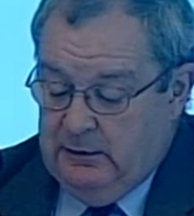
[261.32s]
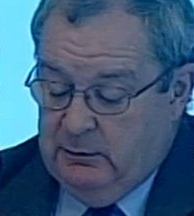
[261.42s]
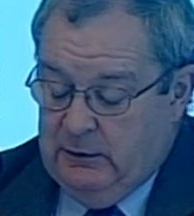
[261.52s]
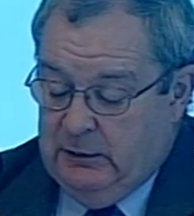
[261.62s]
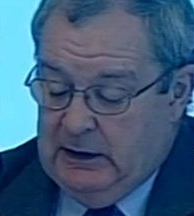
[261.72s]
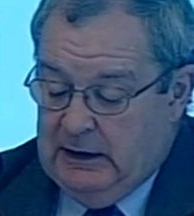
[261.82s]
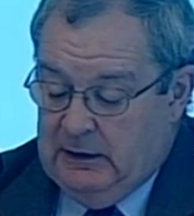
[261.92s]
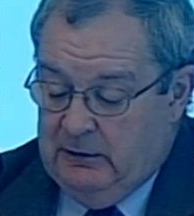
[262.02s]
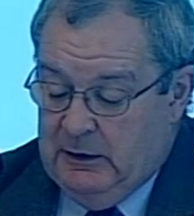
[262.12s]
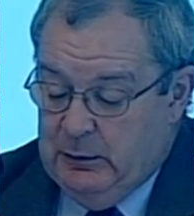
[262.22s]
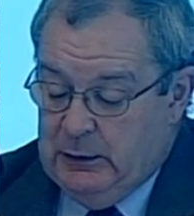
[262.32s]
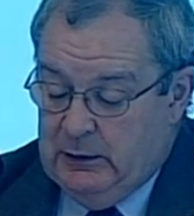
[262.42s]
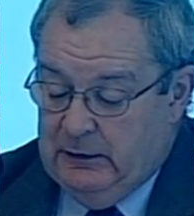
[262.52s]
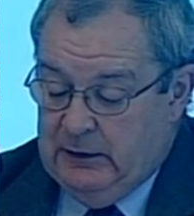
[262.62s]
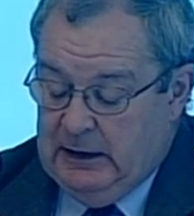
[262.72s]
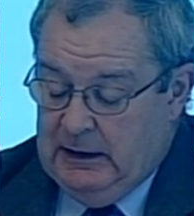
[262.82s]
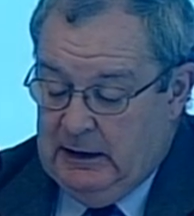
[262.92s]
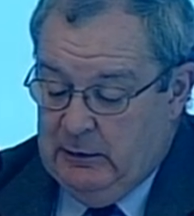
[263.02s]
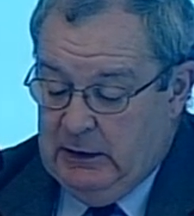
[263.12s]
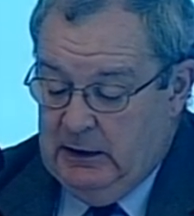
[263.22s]
And we've seen examples
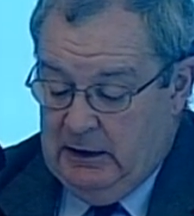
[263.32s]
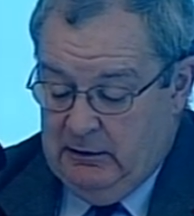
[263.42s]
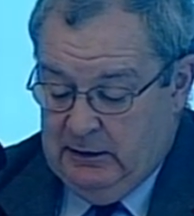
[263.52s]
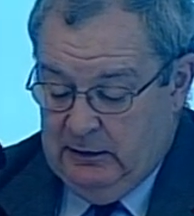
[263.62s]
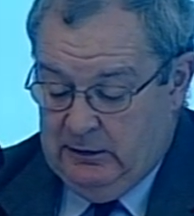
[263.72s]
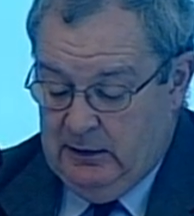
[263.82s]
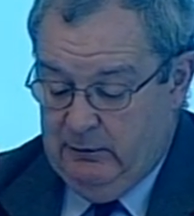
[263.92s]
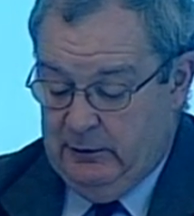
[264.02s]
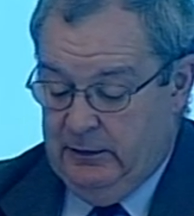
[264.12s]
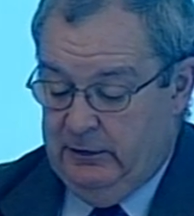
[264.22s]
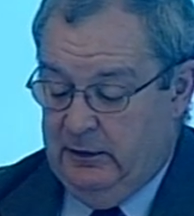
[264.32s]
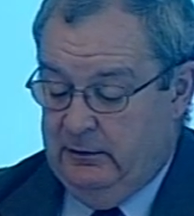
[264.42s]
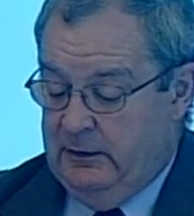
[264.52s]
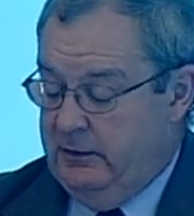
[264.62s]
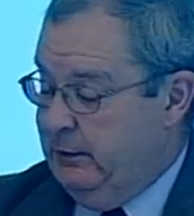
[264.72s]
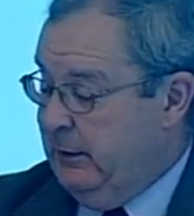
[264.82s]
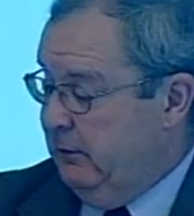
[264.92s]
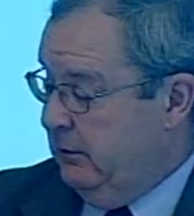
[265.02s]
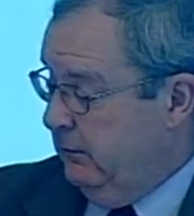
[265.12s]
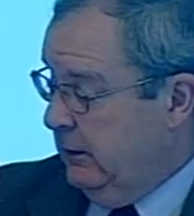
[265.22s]
earlier in this conference of
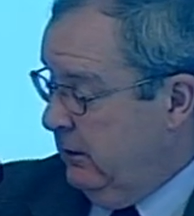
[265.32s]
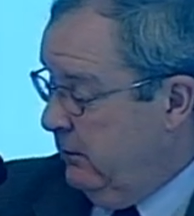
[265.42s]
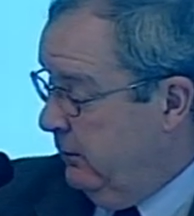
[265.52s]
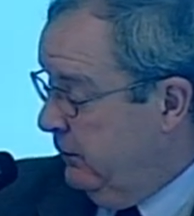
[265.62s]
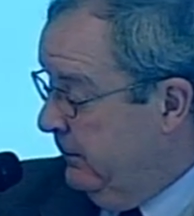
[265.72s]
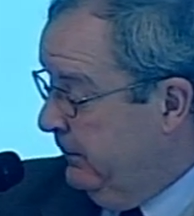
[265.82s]
both of those.